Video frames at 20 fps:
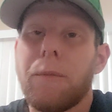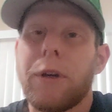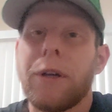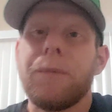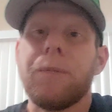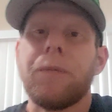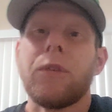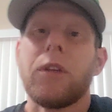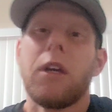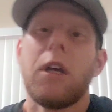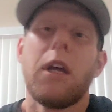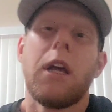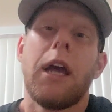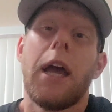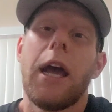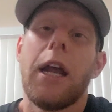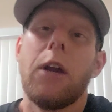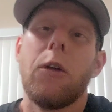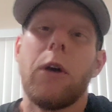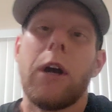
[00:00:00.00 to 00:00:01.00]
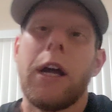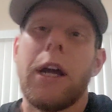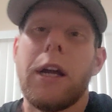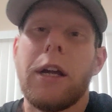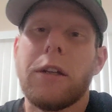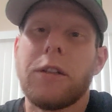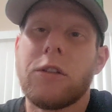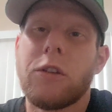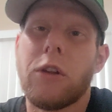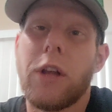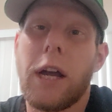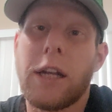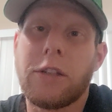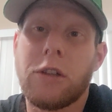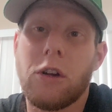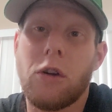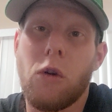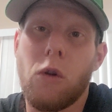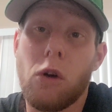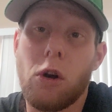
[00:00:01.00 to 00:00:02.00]
But anyway, so that's
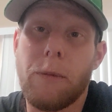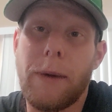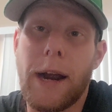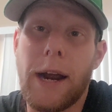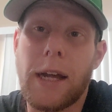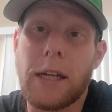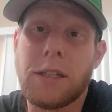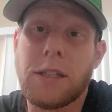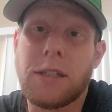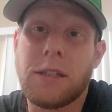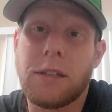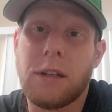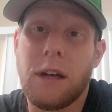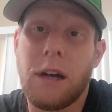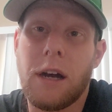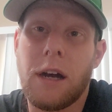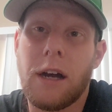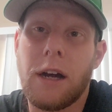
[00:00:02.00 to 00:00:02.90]
our quarterbacks.